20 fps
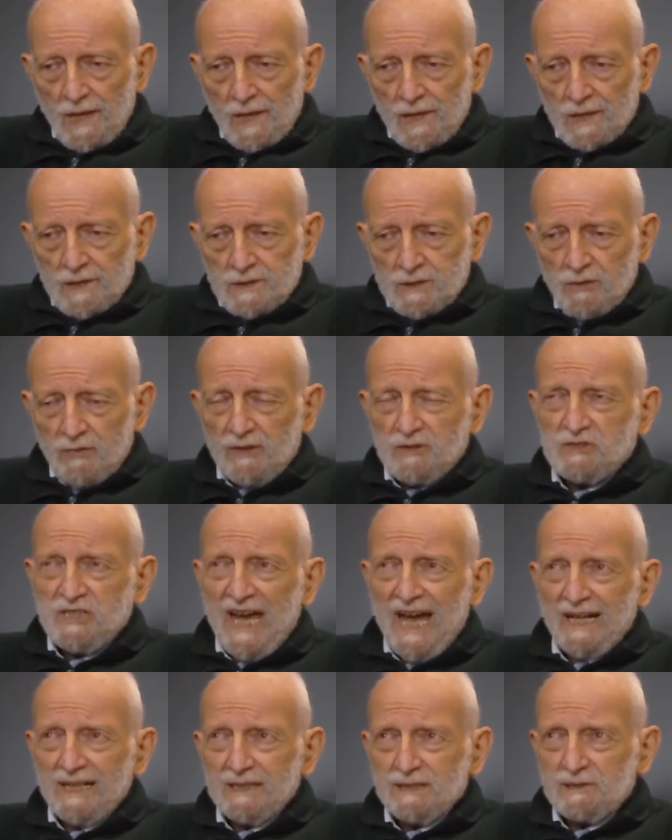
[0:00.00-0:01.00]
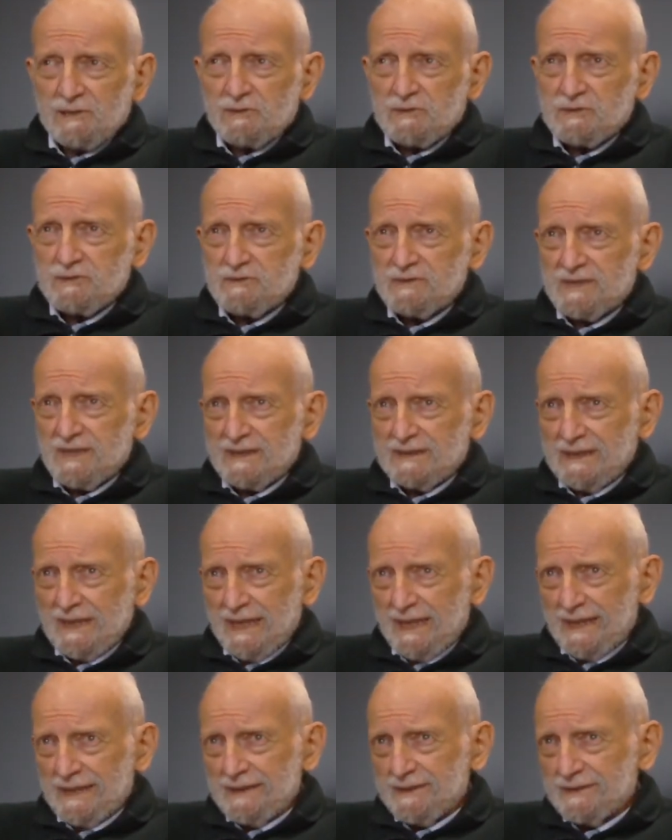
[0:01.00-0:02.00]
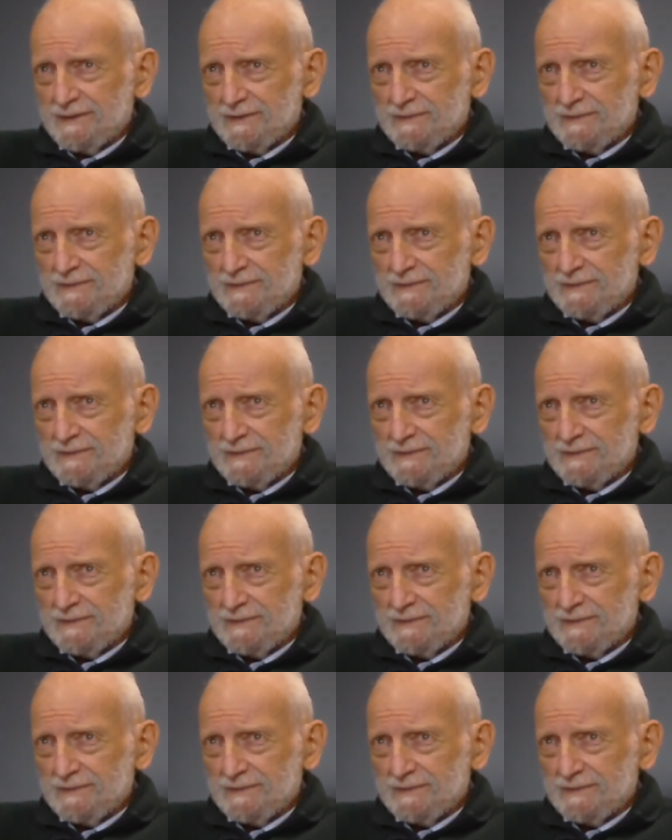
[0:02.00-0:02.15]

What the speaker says: So the jackals declined,